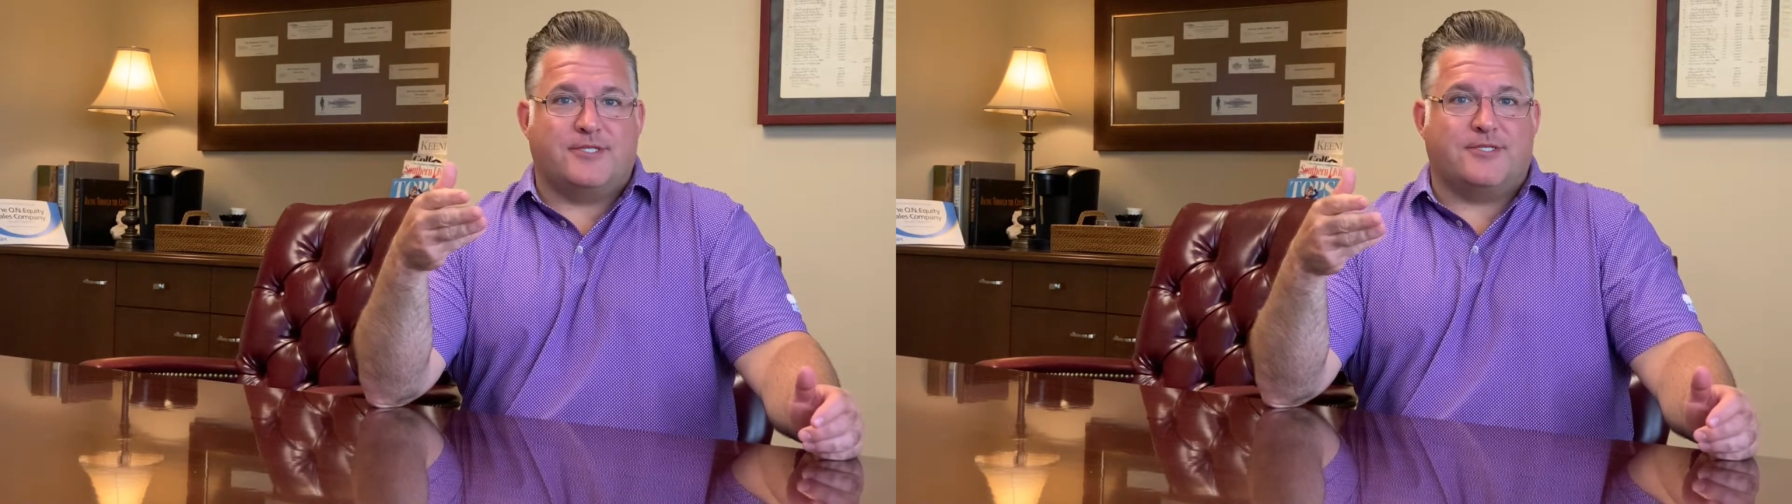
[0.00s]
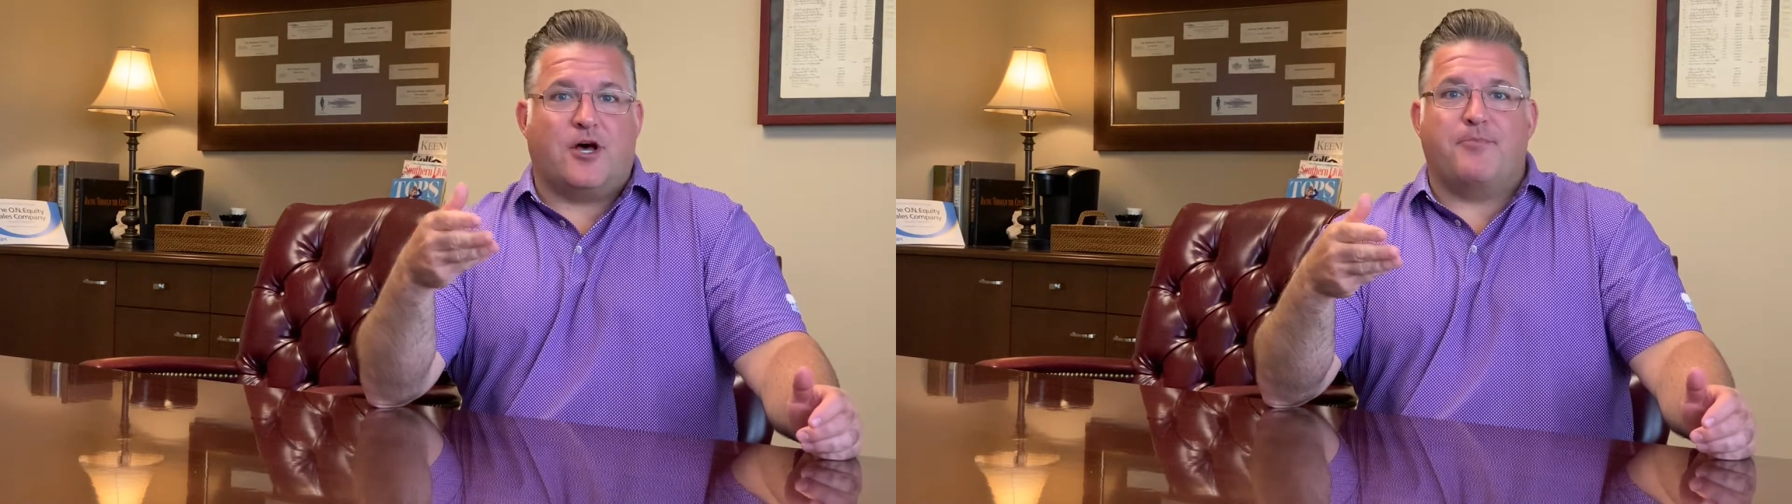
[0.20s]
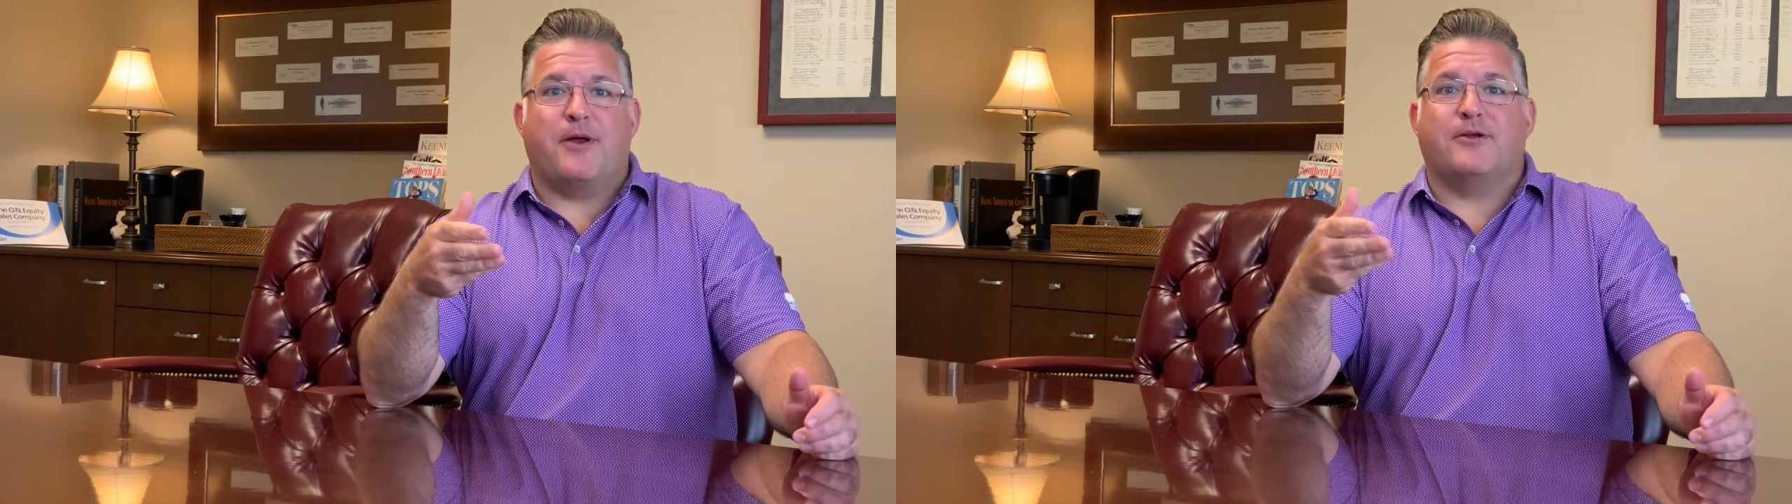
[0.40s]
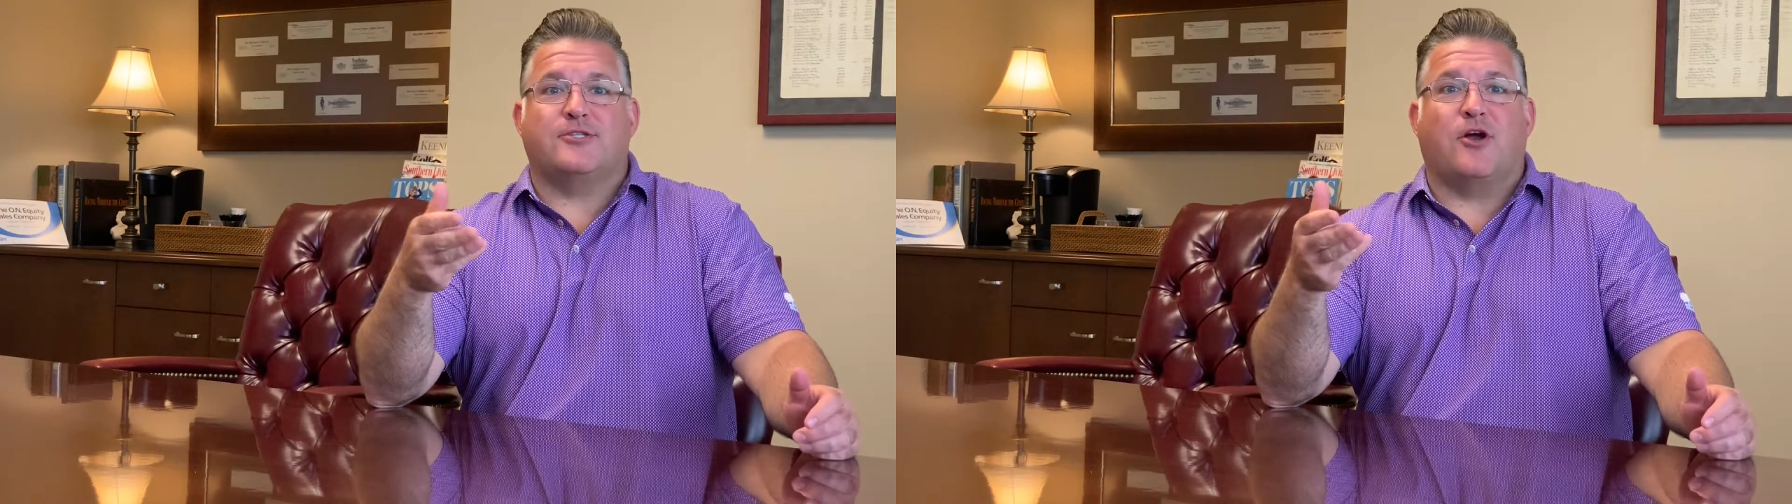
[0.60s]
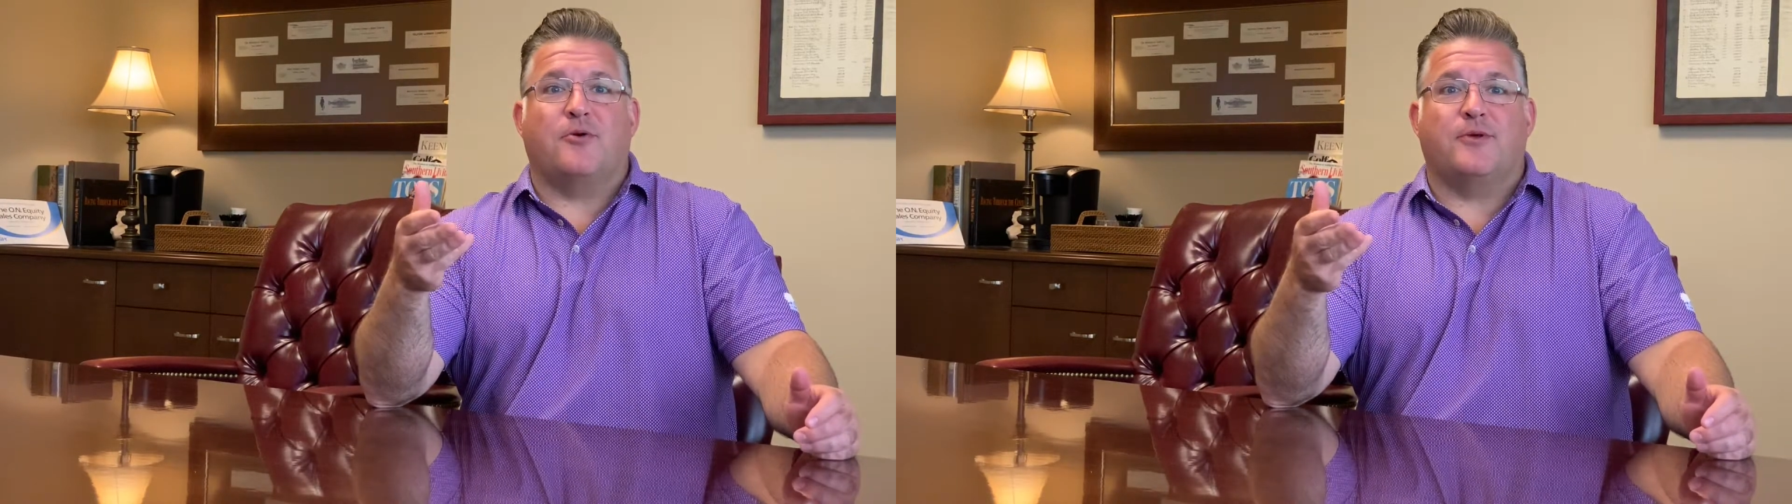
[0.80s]
as all parents
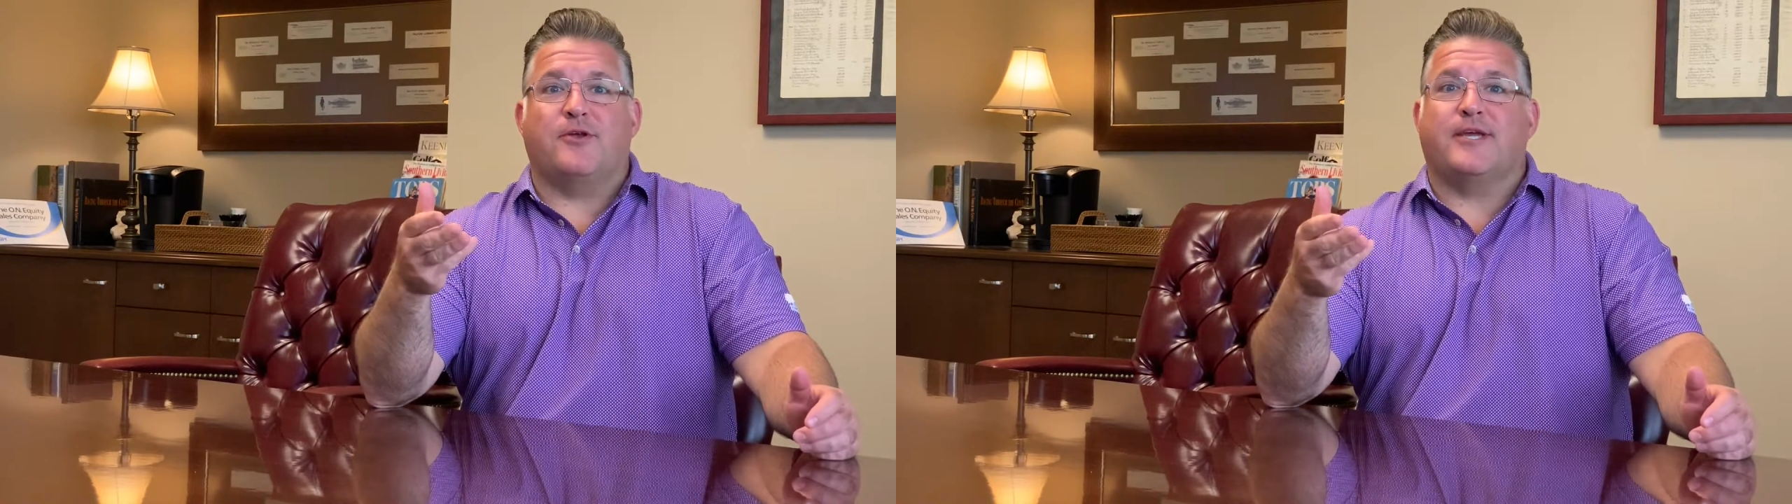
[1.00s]
are when their